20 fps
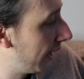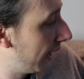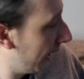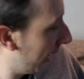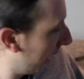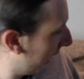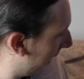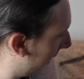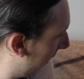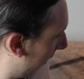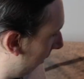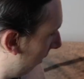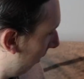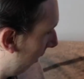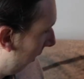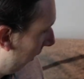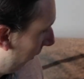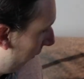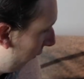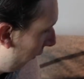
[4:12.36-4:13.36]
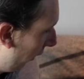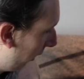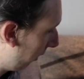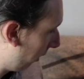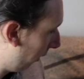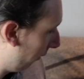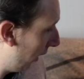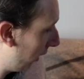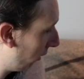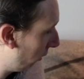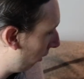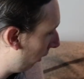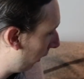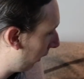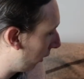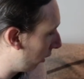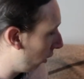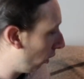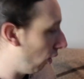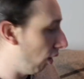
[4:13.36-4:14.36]
And in fact, I've
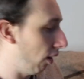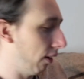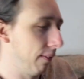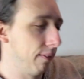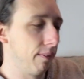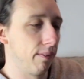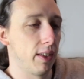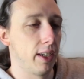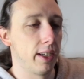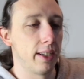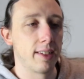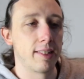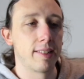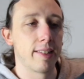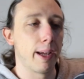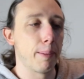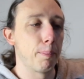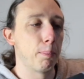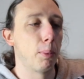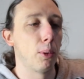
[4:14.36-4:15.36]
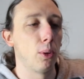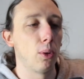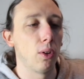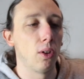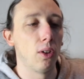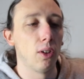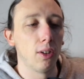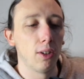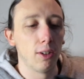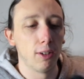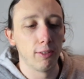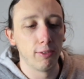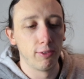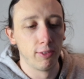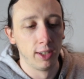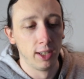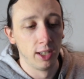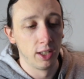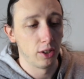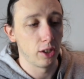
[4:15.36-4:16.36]
actually got an example of
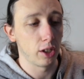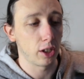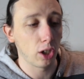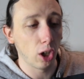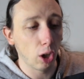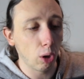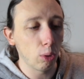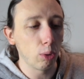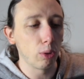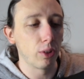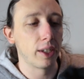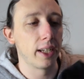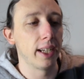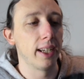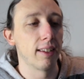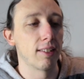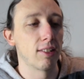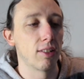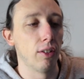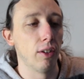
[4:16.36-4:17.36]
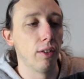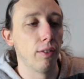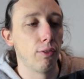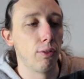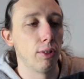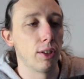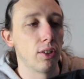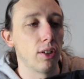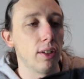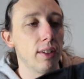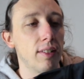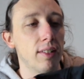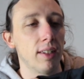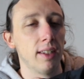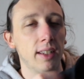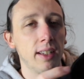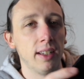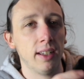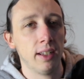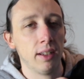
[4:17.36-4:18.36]
the cold gear stuff, which is,
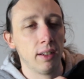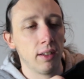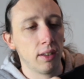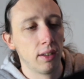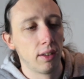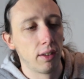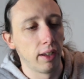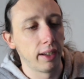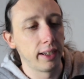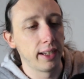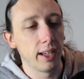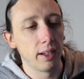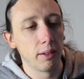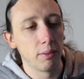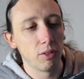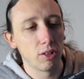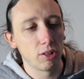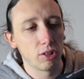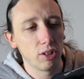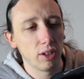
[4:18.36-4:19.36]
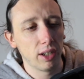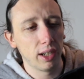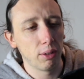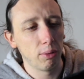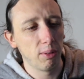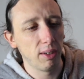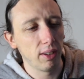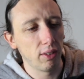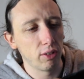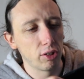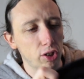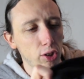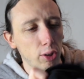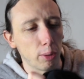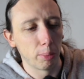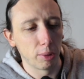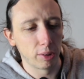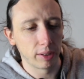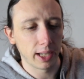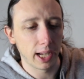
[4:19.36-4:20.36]
again, not sure how well it'll show
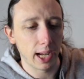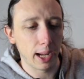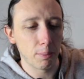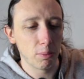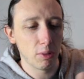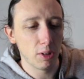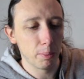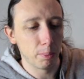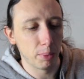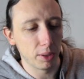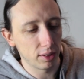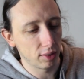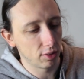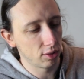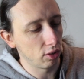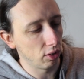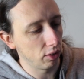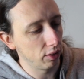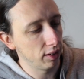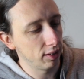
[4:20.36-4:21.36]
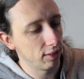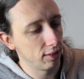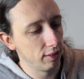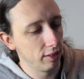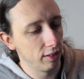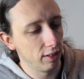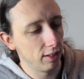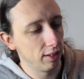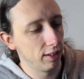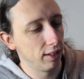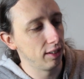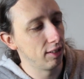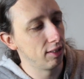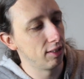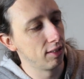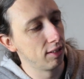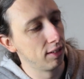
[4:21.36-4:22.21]
up on camera, but it's got these nice